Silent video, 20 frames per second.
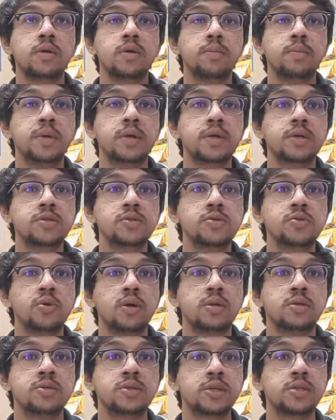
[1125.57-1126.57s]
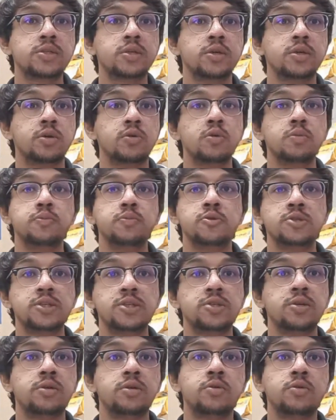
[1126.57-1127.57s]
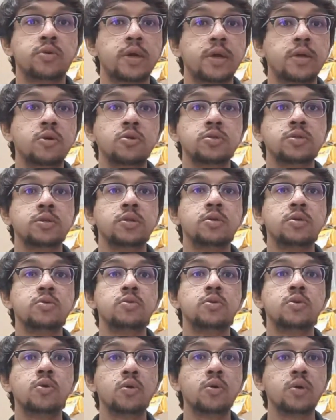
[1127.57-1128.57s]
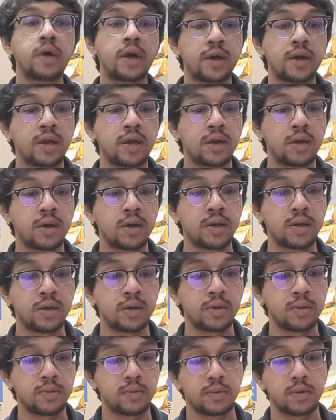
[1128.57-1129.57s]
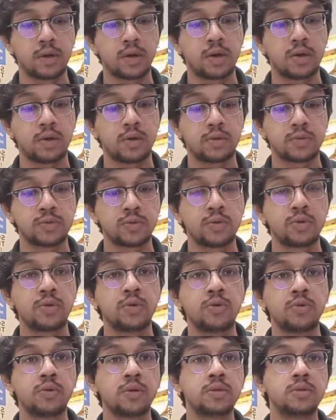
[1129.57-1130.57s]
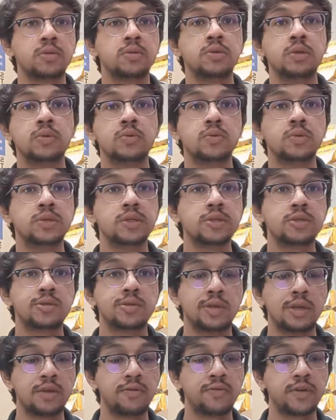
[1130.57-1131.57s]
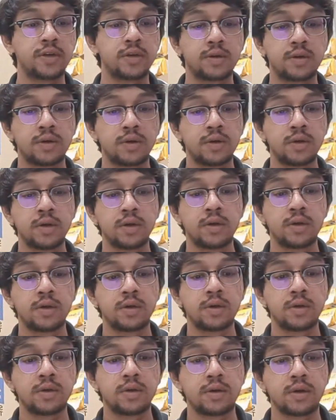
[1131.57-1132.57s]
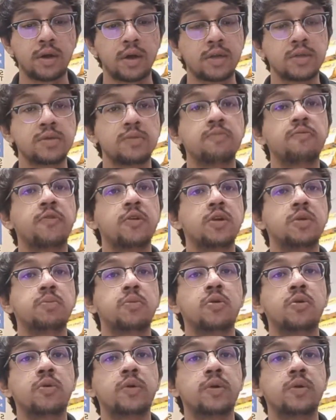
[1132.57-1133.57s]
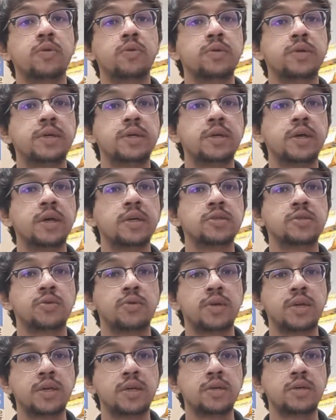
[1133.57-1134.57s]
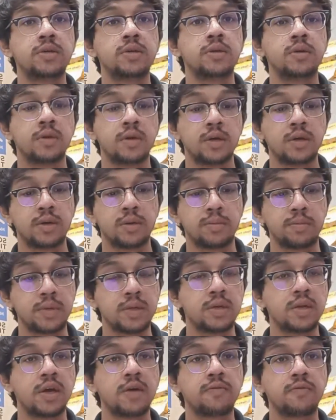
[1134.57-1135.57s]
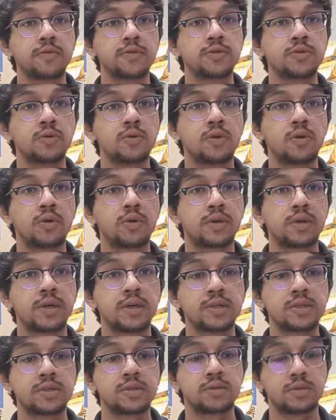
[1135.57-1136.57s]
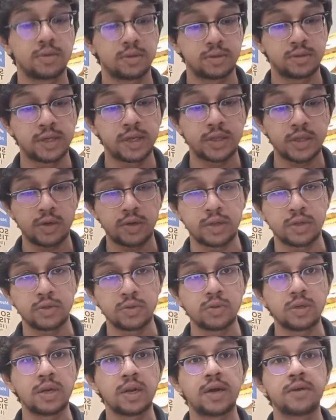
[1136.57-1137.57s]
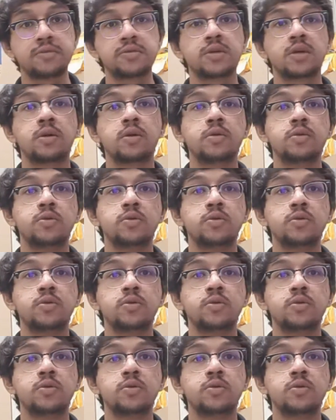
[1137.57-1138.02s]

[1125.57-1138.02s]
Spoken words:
Because you are in such a good position, you can continue to go higher and higher. So do you want to just leave it?" And furthermore, he has already been there for so long. He has settled into the lifestyle.